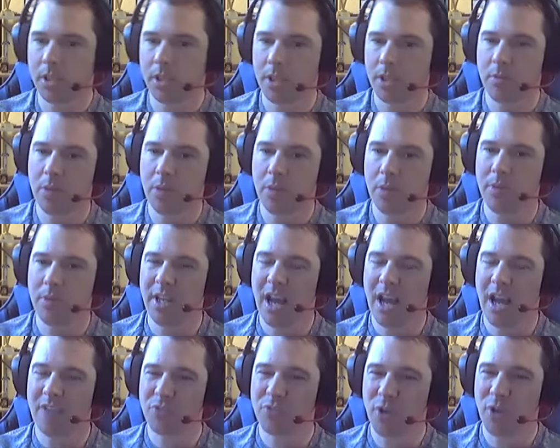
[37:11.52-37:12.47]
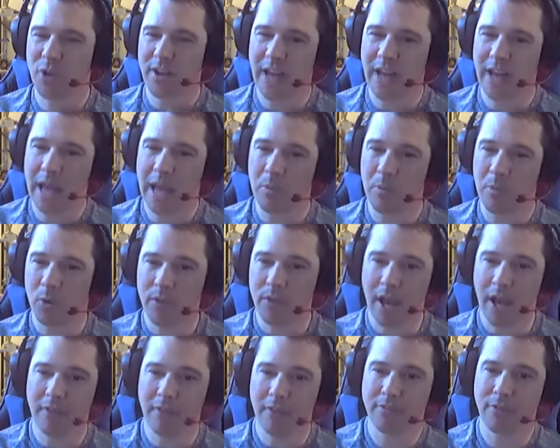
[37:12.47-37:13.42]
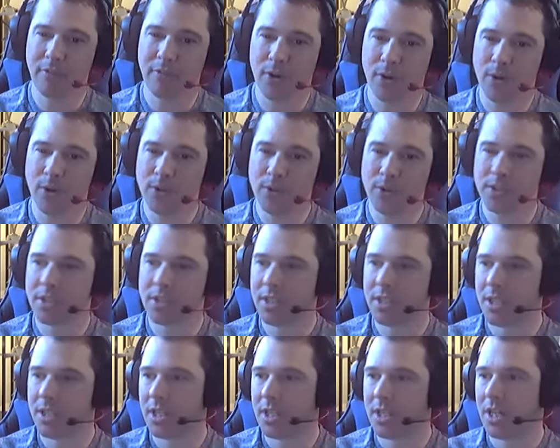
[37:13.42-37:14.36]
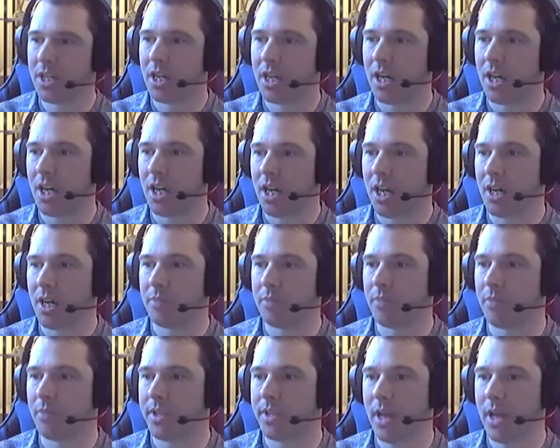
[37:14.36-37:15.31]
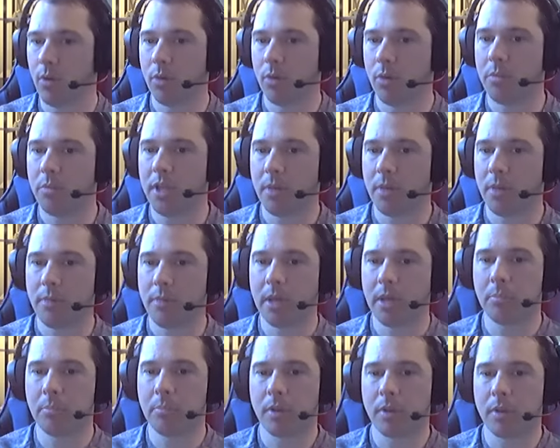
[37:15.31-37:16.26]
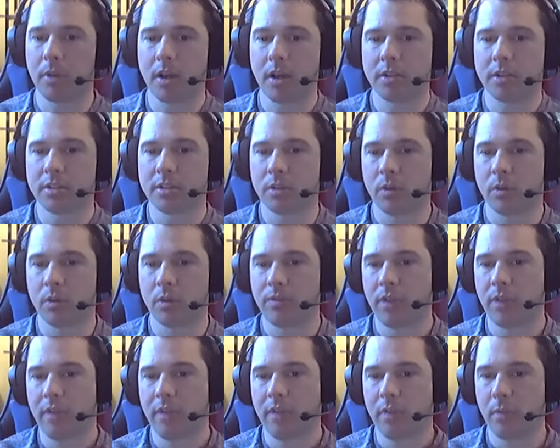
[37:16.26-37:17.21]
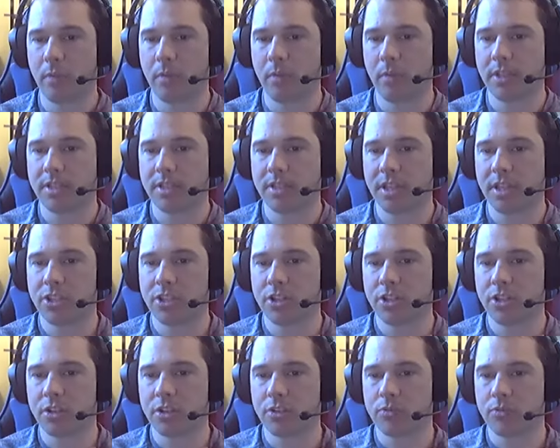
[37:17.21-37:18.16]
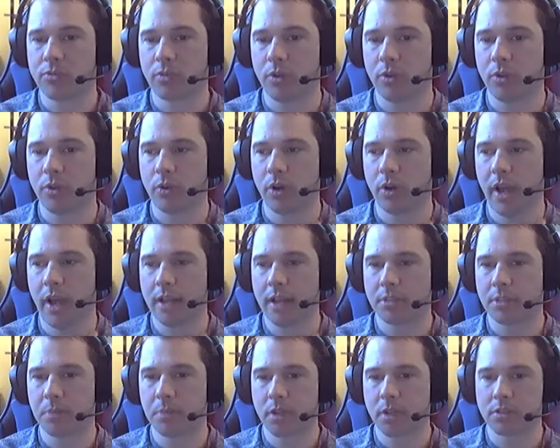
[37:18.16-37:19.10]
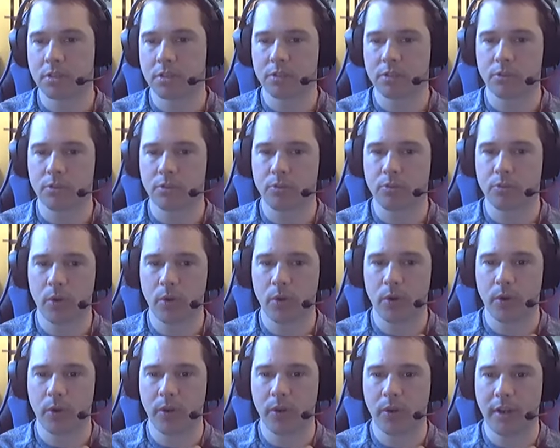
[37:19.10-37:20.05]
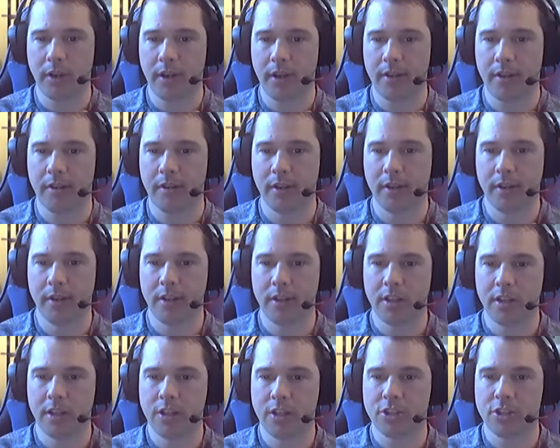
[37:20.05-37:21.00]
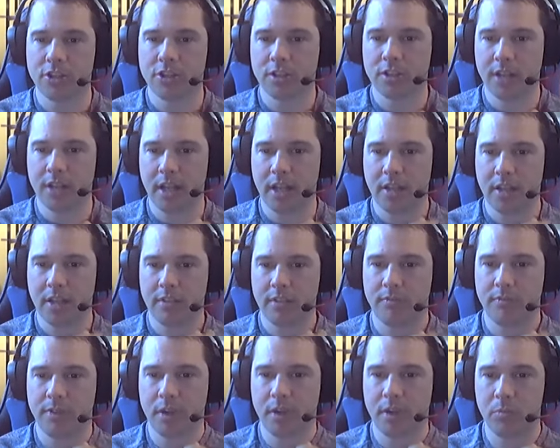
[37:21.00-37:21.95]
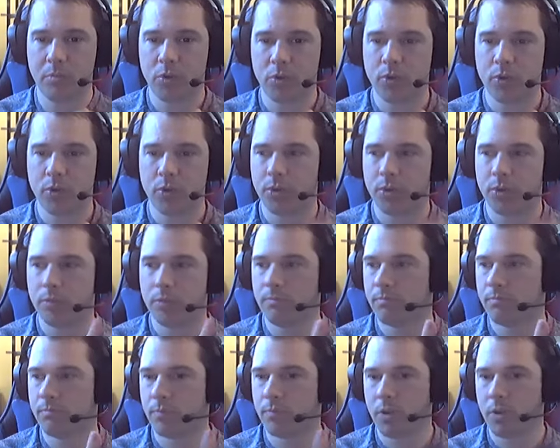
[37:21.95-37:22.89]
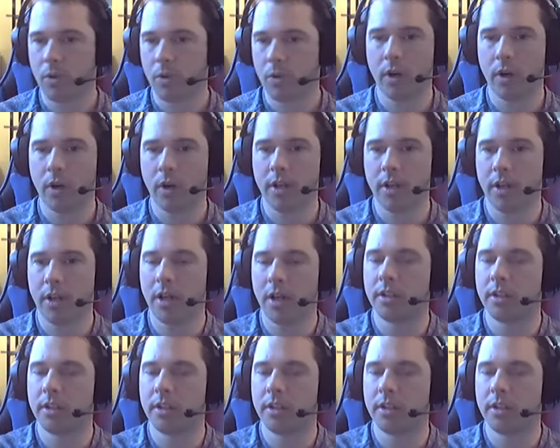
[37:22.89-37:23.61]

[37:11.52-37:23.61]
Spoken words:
Maybe you have to enable that first. But that will be a big plus. So if you have a PlayStation controller or Xbox controller, and then you just connect it via Bluetooth, why not?